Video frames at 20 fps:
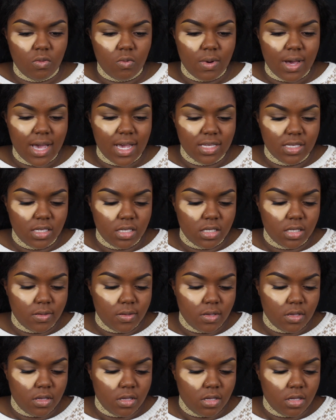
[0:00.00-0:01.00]
why is
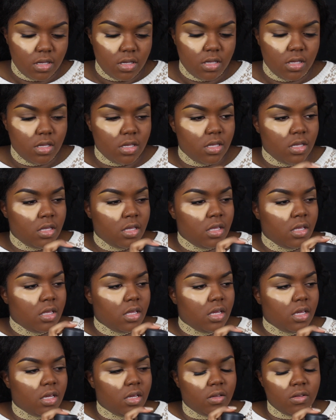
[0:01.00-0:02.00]
this?
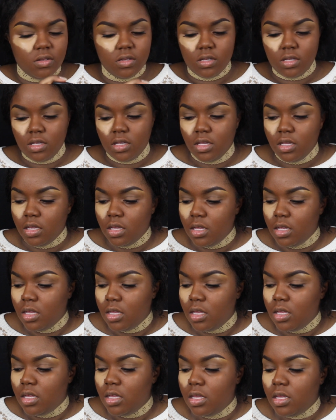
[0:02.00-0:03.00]

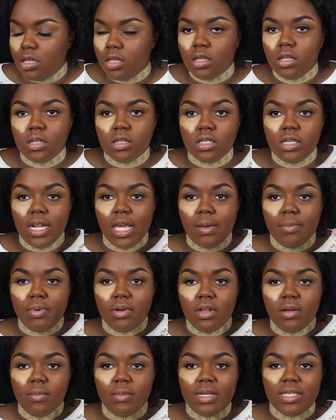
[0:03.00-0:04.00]
Oh.
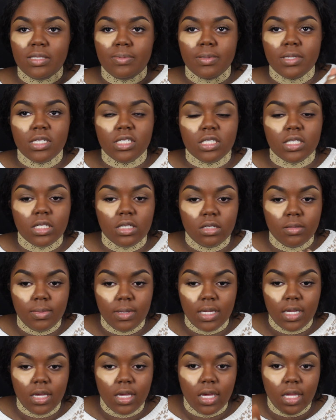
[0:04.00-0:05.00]
Dampen up my sponge a little
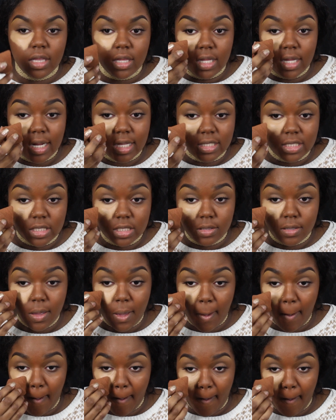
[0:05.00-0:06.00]
bit, and then I just
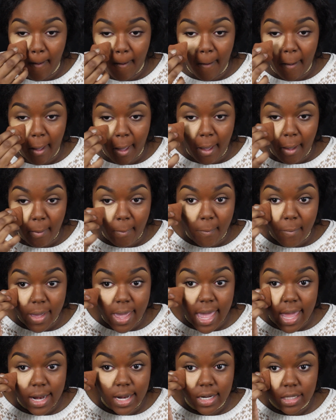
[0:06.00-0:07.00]

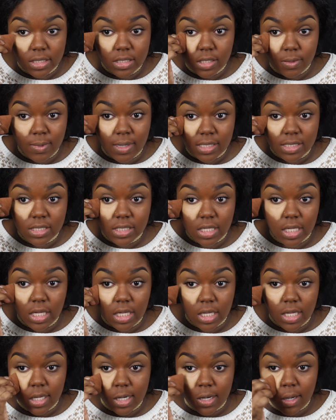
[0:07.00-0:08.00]
pat it into my
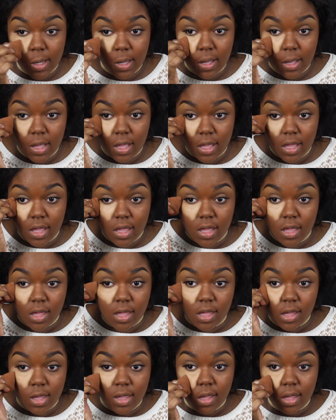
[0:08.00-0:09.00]
skin.
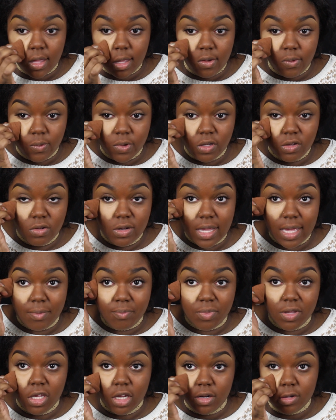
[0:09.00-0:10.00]
When you
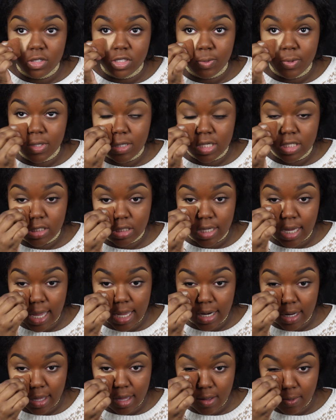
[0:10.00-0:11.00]
dampen your sponge, it
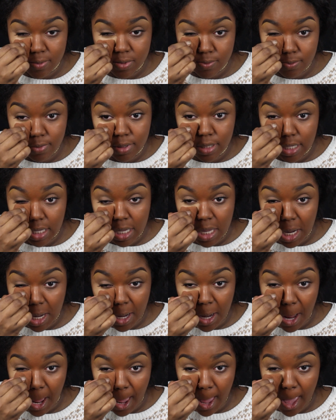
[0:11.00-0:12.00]
kind of helps
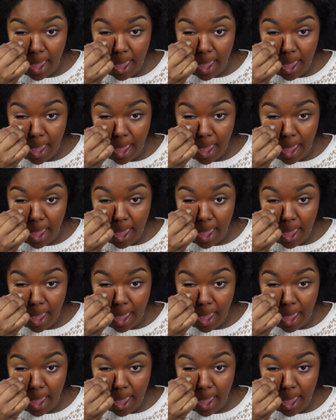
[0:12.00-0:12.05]
blend